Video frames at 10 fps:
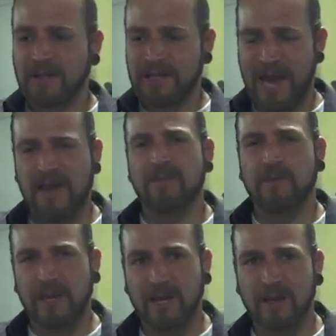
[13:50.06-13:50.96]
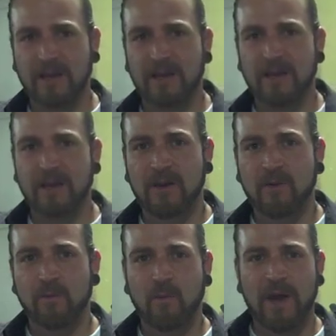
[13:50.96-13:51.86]
gathering
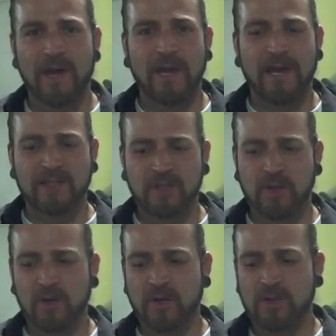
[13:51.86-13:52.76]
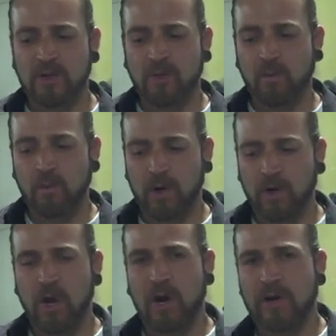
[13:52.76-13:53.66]
to
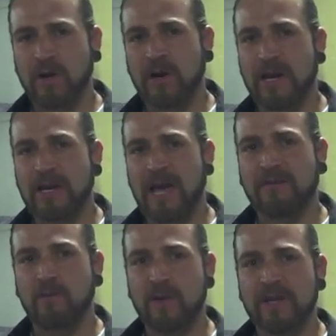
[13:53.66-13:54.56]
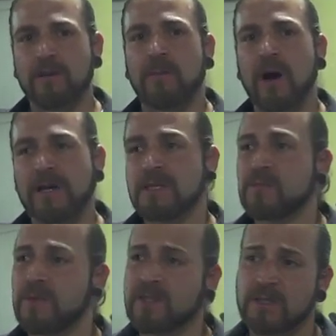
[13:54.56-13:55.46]
work harder and have weaker bodies?
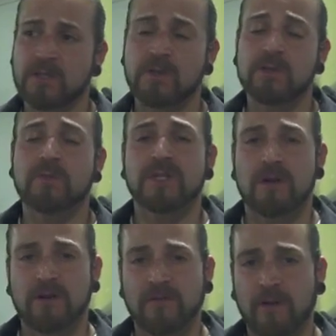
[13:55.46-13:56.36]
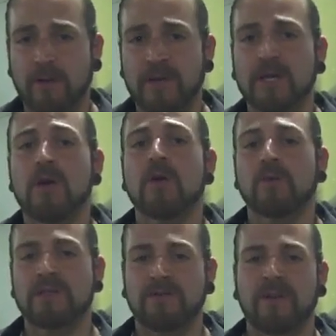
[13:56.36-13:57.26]
Because as soon as we started farming,
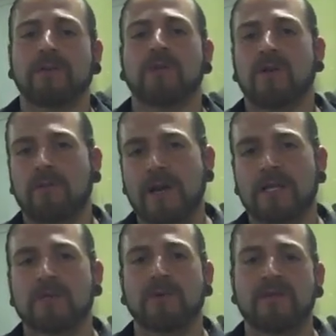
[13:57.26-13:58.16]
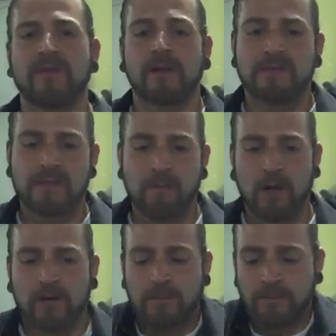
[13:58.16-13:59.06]
we developed arthritis, we developed
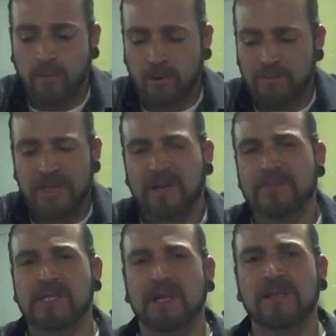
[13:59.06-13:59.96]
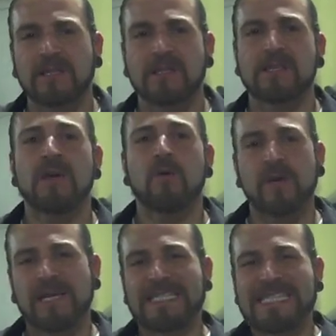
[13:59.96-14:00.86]
smaller, more beat-up skeletons. We
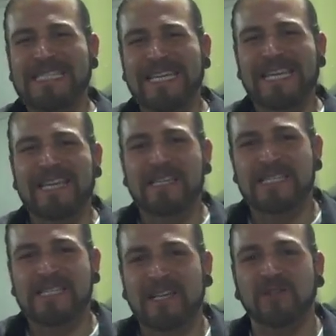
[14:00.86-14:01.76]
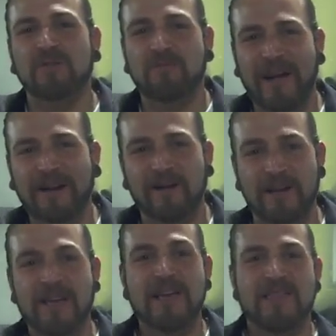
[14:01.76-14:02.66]
can see in the skeletal record
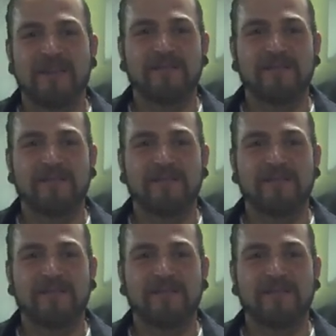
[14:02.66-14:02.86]
that